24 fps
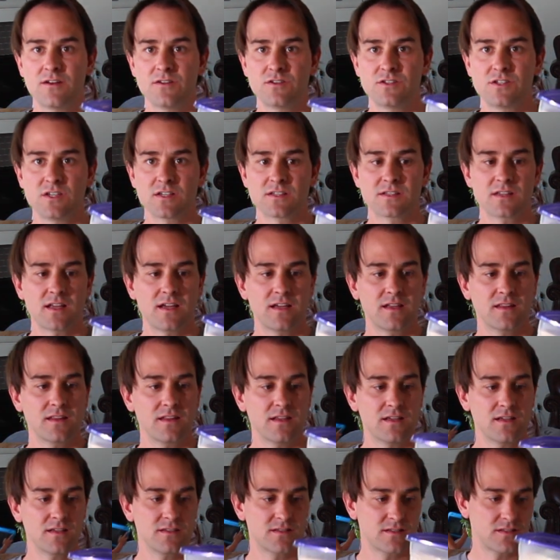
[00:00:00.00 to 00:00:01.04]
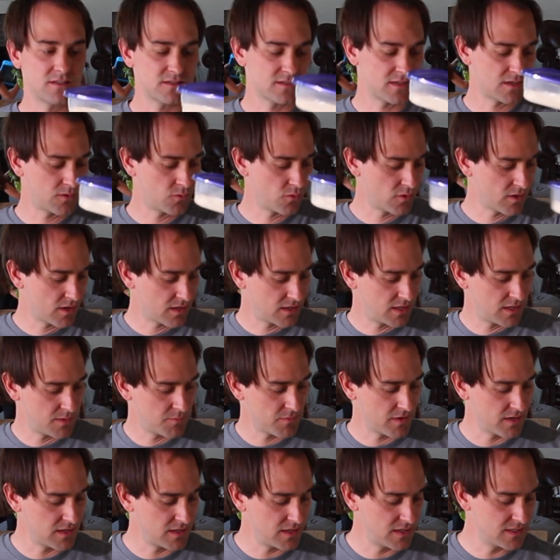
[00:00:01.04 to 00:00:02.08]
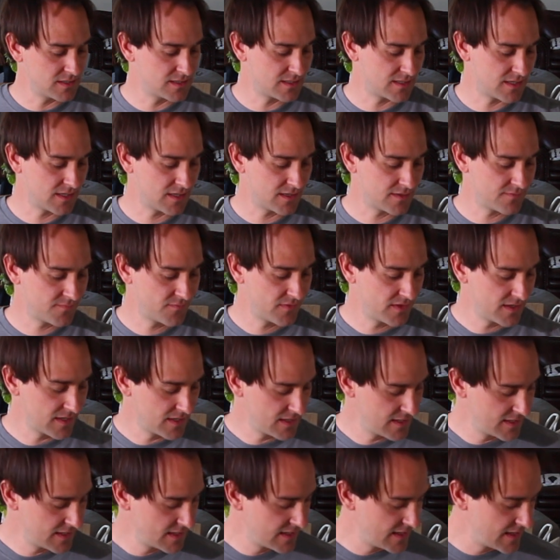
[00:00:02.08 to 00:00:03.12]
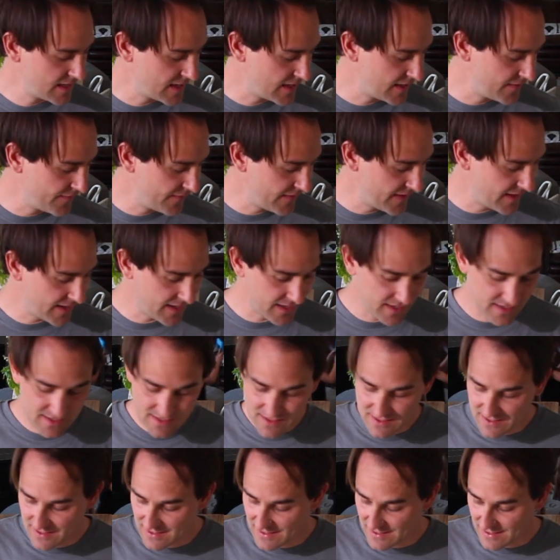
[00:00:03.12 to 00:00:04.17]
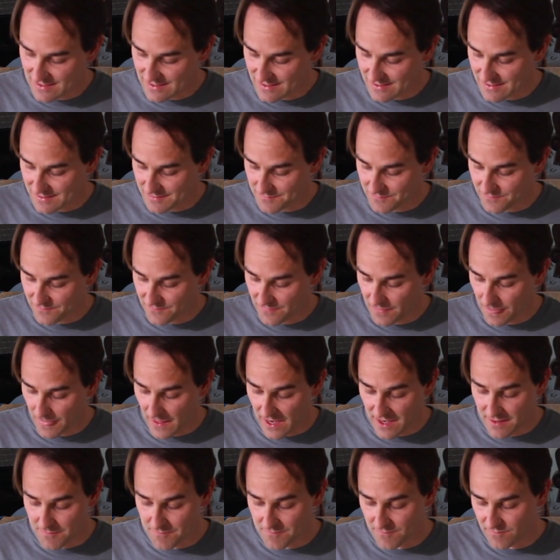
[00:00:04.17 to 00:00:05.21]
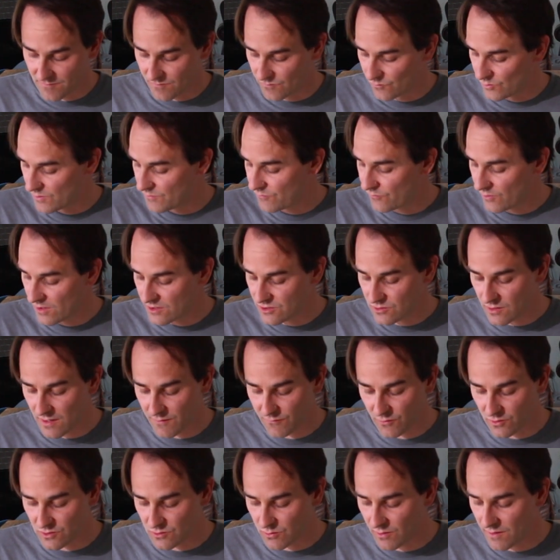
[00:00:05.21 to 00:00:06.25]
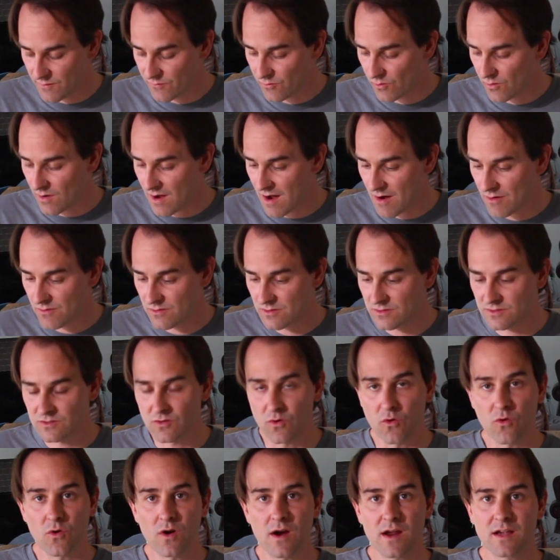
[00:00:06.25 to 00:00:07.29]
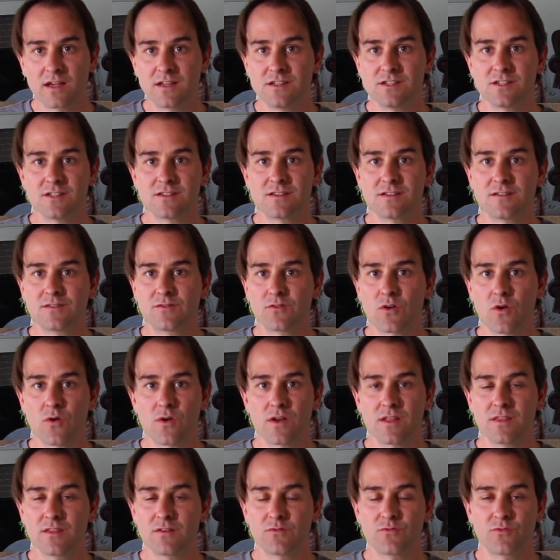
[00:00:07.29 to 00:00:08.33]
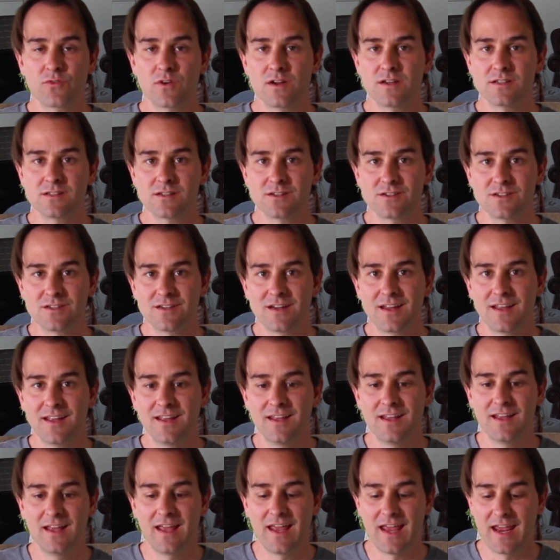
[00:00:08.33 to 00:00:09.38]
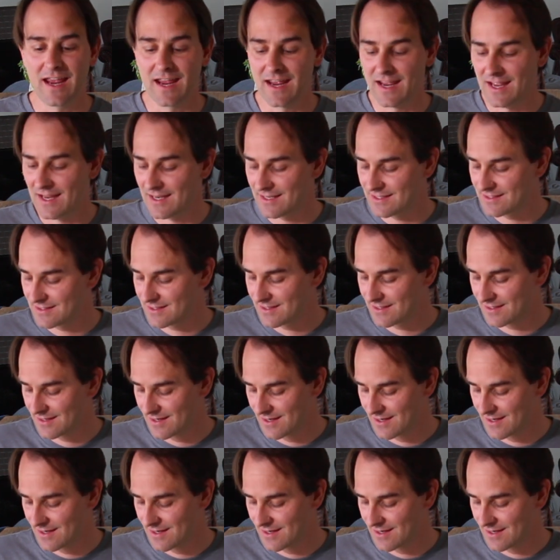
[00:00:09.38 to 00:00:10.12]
just like this, just like what I keep my yeast in. And then I refrigerate for 24 hours, or I can just throw it in the freezer and